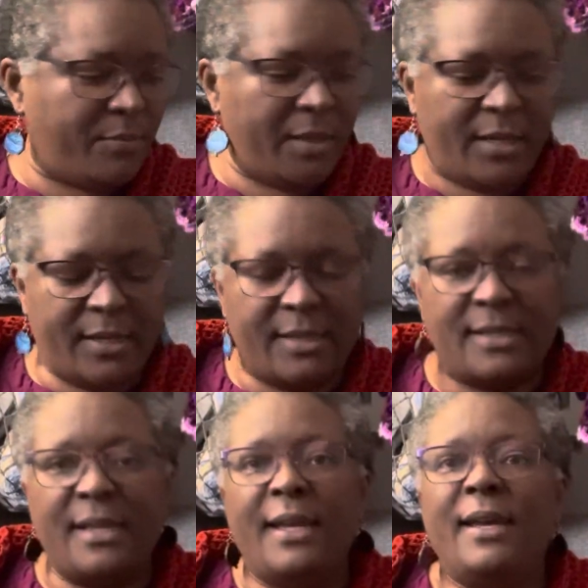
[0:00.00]
because
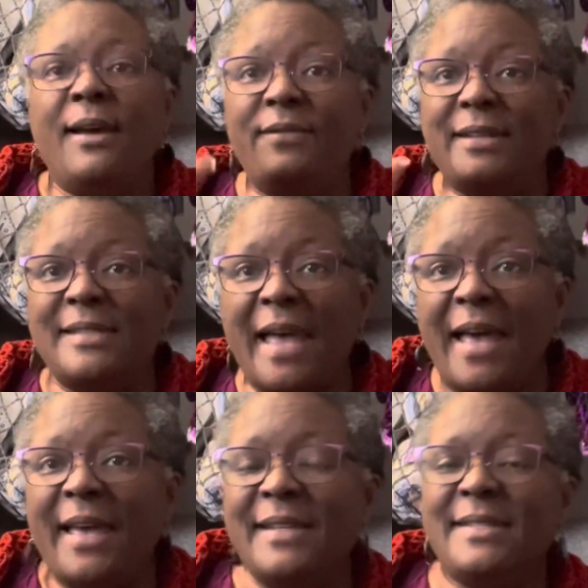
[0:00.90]
of the
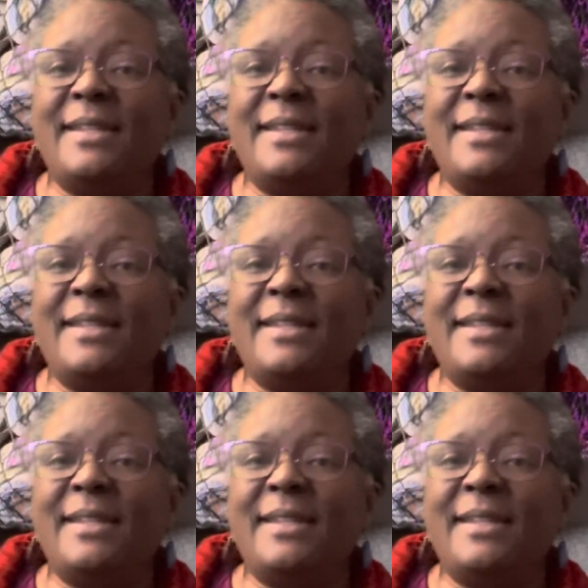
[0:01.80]
size